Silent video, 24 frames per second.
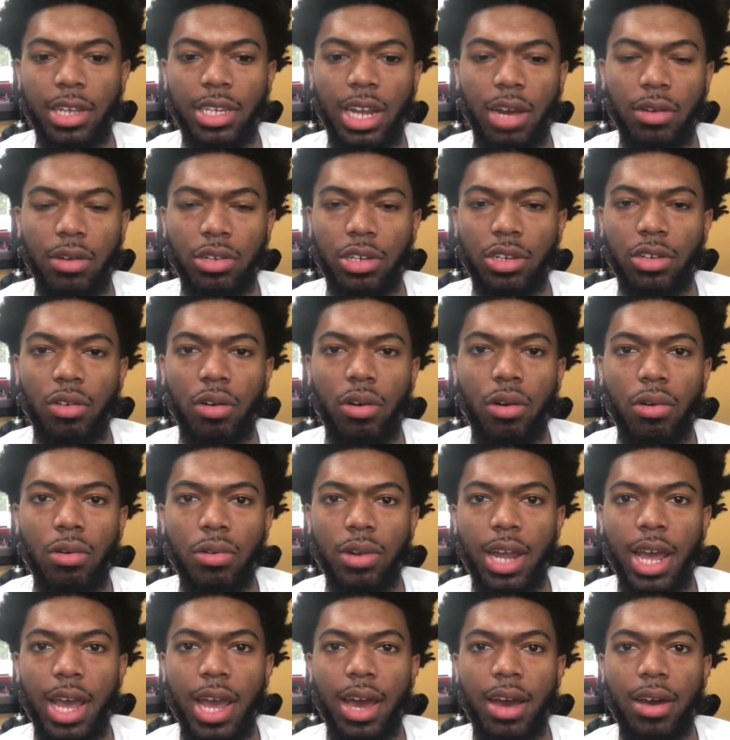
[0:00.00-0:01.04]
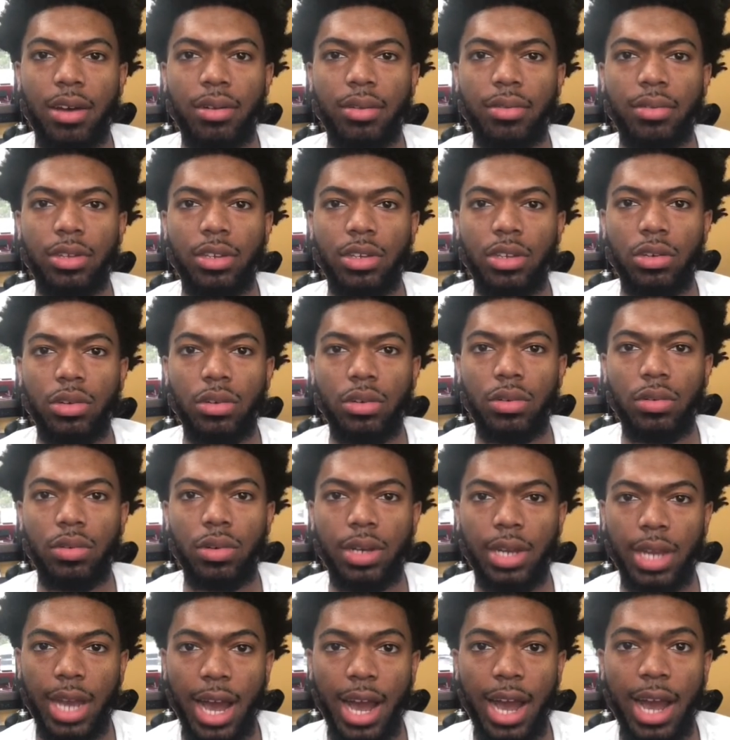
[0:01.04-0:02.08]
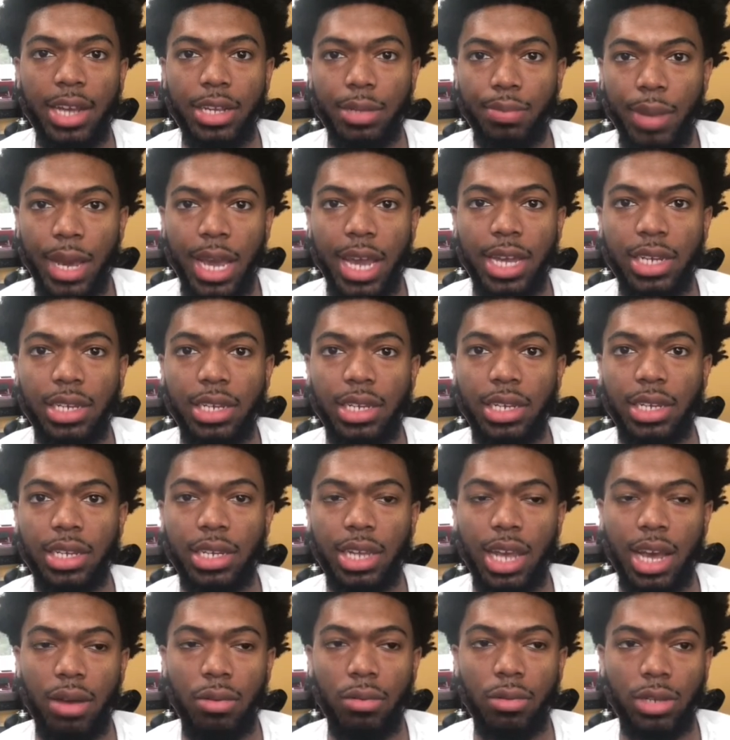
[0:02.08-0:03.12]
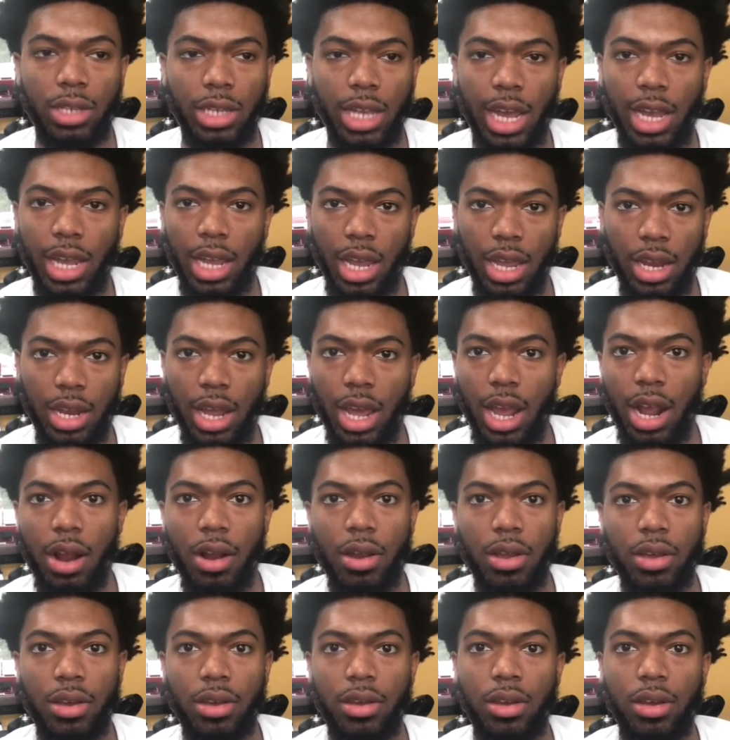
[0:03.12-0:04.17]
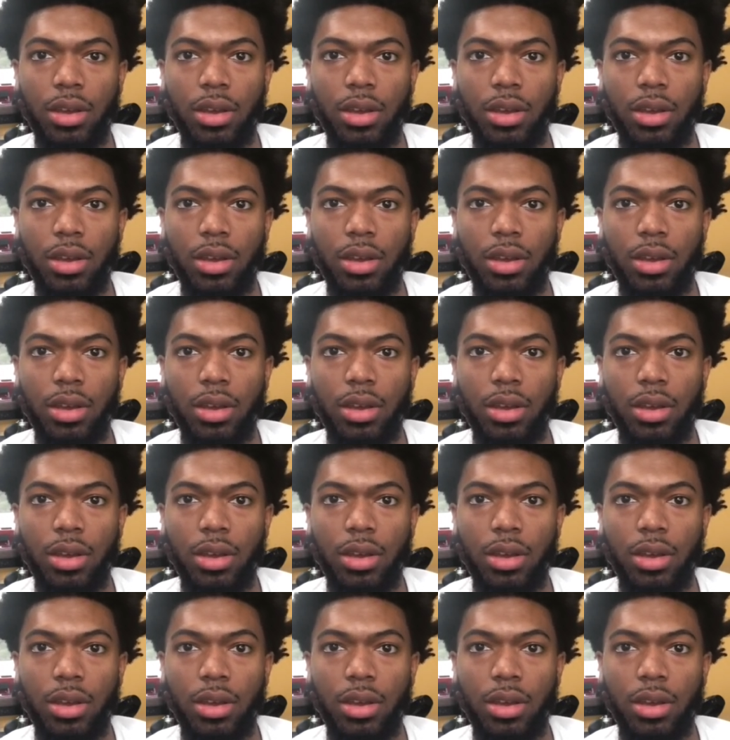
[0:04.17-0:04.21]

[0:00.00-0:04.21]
I would scroll down to guys' pages that was like in the area